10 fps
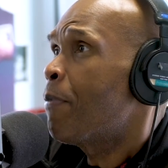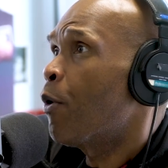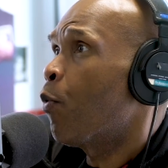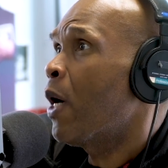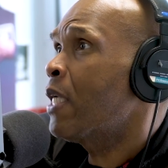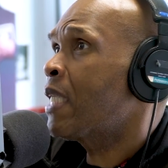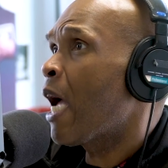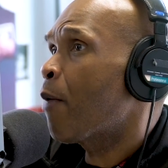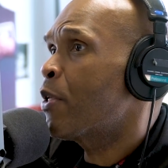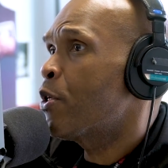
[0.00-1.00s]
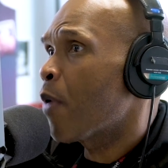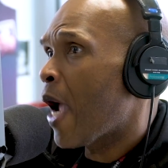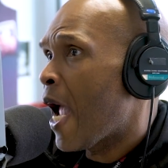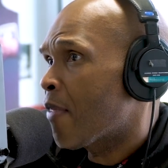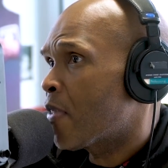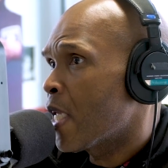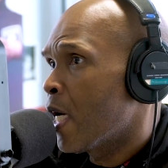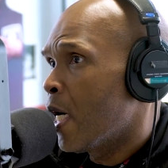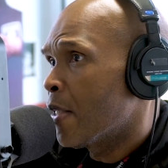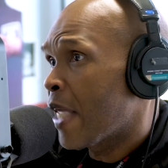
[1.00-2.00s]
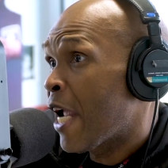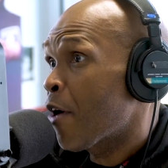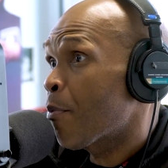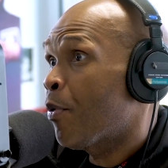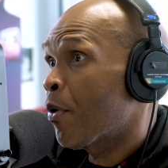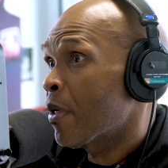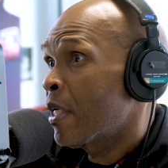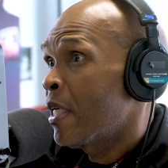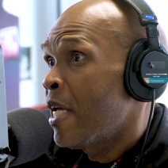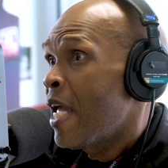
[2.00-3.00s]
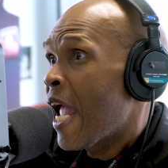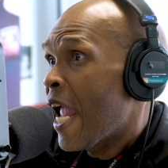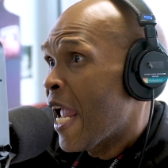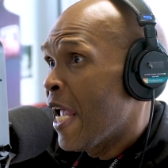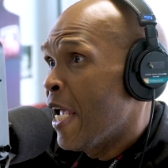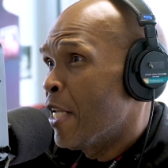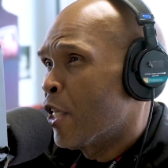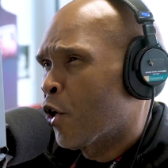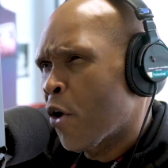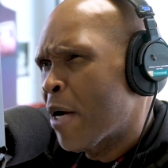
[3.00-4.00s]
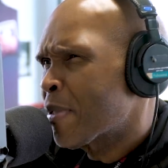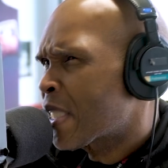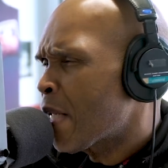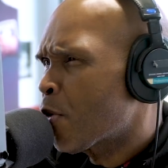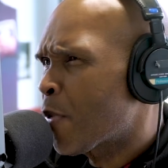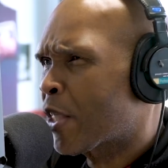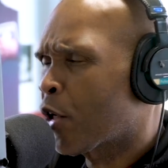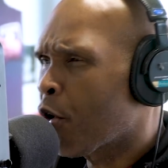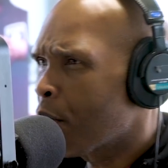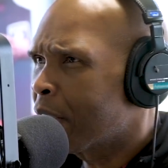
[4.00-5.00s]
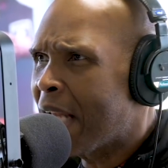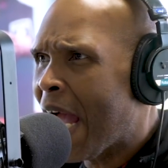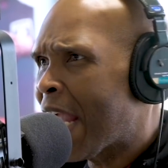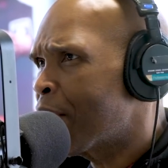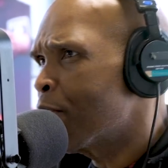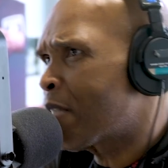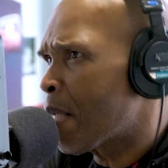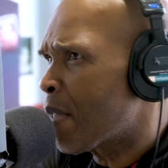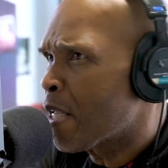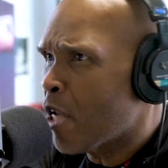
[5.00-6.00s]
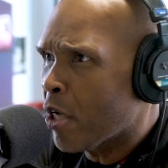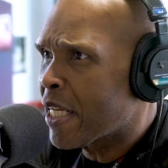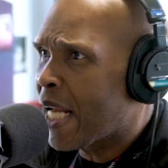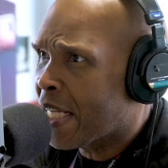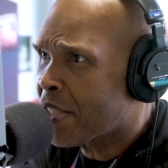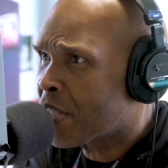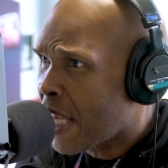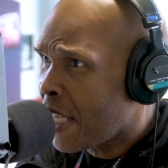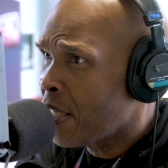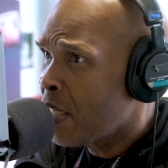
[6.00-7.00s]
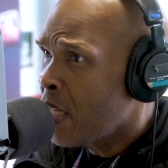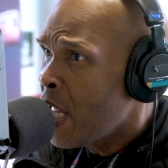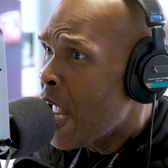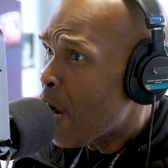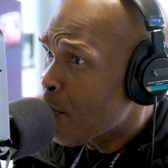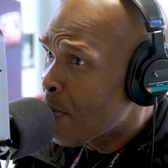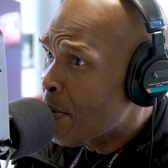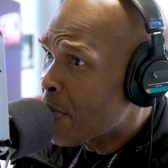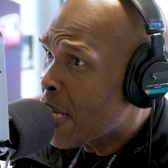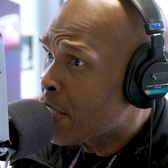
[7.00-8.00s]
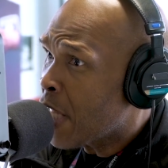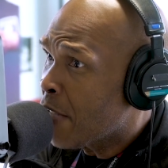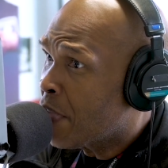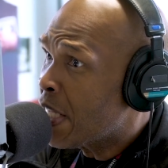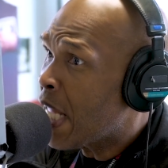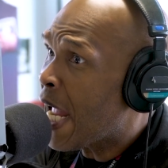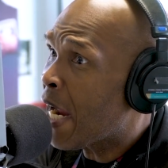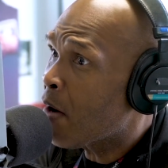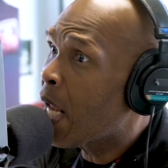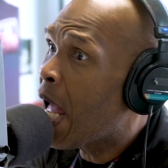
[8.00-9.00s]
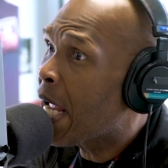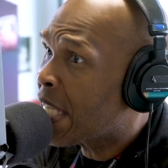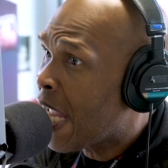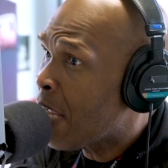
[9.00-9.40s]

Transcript: the one time when you were at the uh, the airport mm-hmm. and the girl it was something with the girl denying you something and y'all did like a oh. skit and remember and and then the oh, yeah, airline yeah, oh, yeah.